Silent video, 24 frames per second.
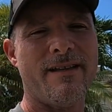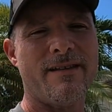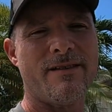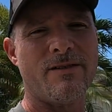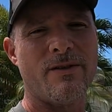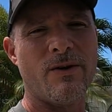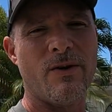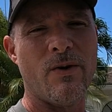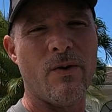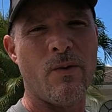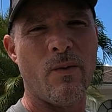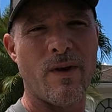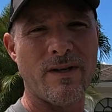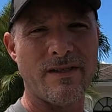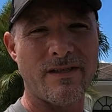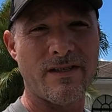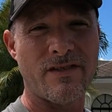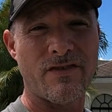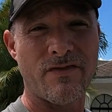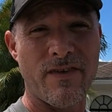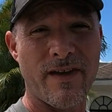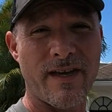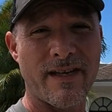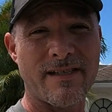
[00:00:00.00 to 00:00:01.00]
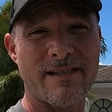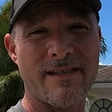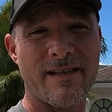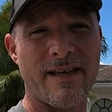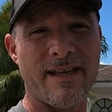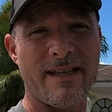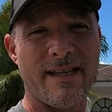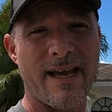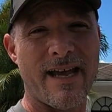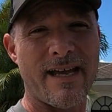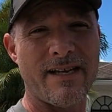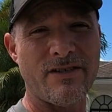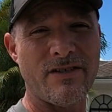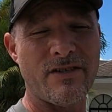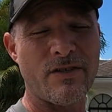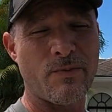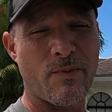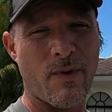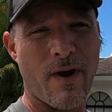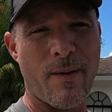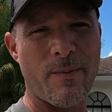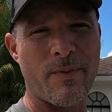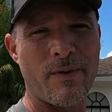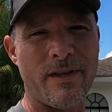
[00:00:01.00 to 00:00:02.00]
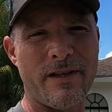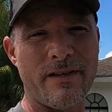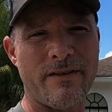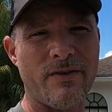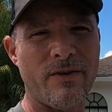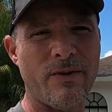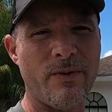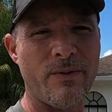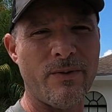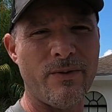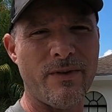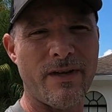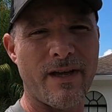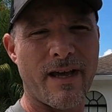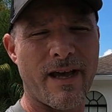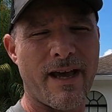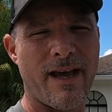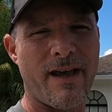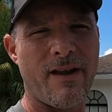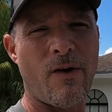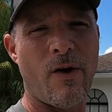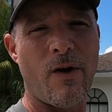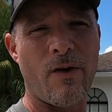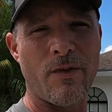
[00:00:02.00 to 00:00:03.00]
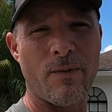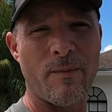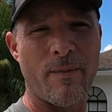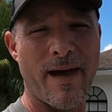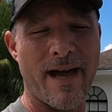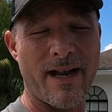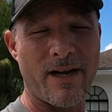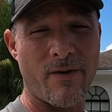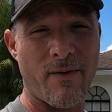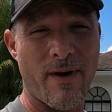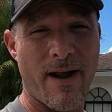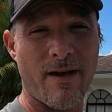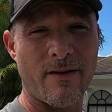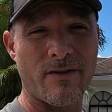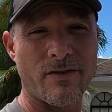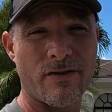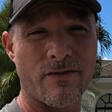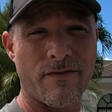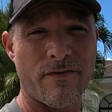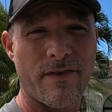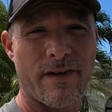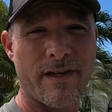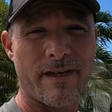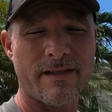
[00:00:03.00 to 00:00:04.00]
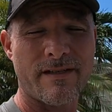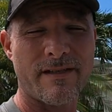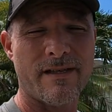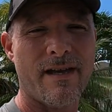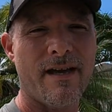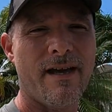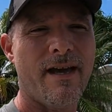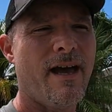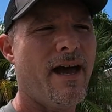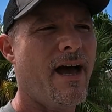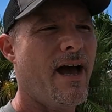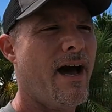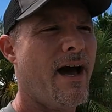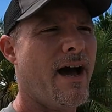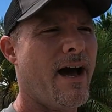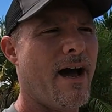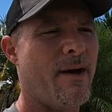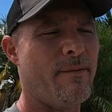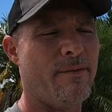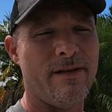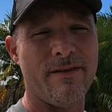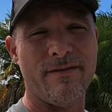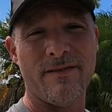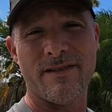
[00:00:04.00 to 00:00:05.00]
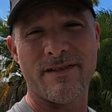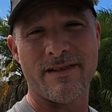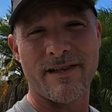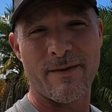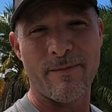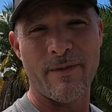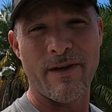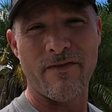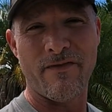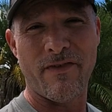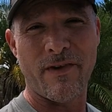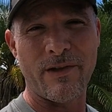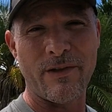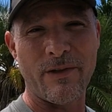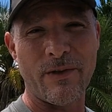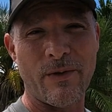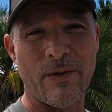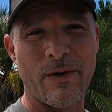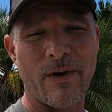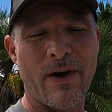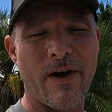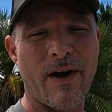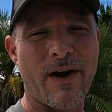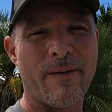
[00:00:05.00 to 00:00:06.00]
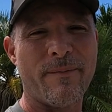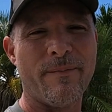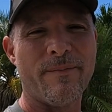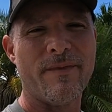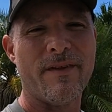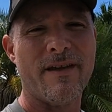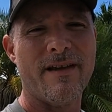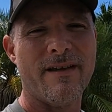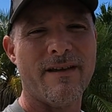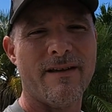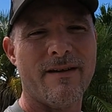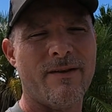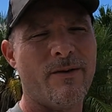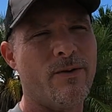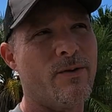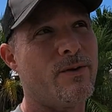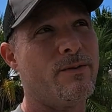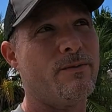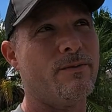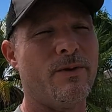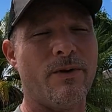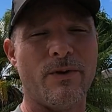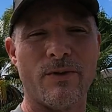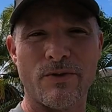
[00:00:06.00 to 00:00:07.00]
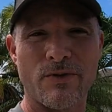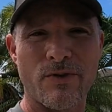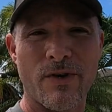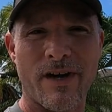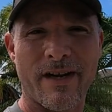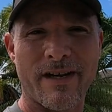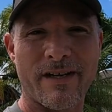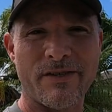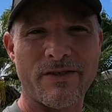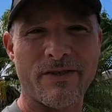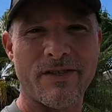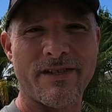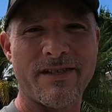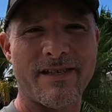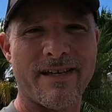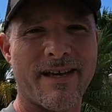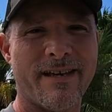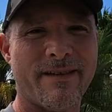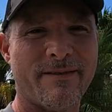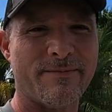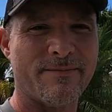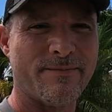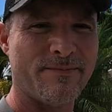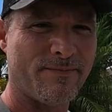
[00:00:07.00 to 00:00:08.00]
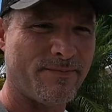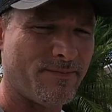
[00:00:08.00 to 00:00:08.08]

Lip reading: So once it's fixed and the engine's properly tuned and all the bad grounds are fixed, I believe this is going to be a fun little car, or little truck I should say.